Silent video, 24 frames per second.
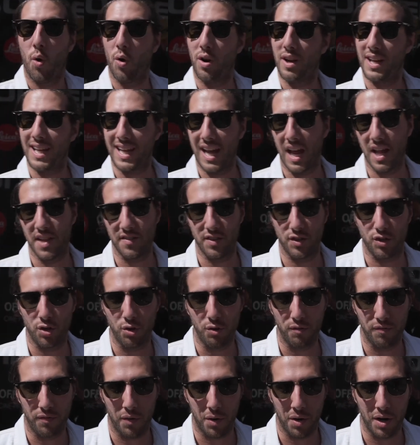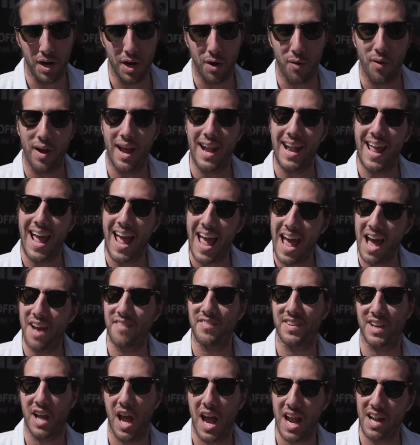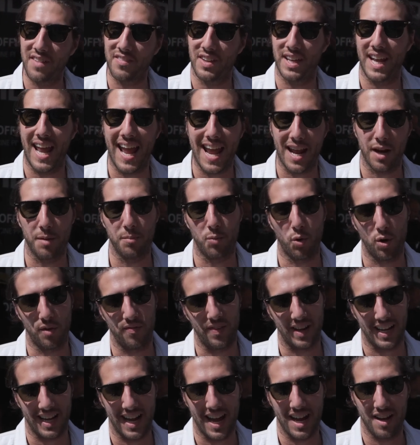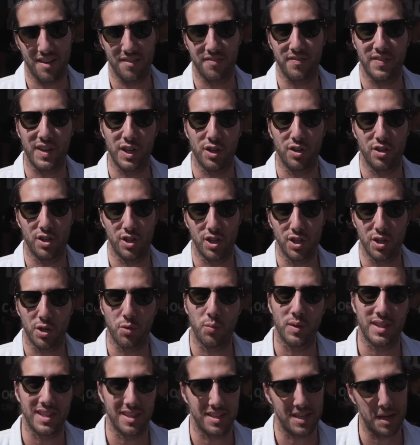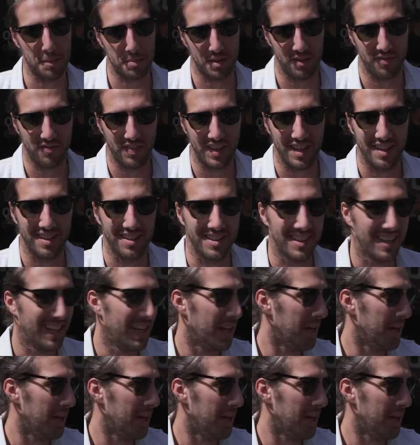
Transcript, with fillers: or any kind of a 240 and have kind of an anamorphic kind of feel and look with the depth of field.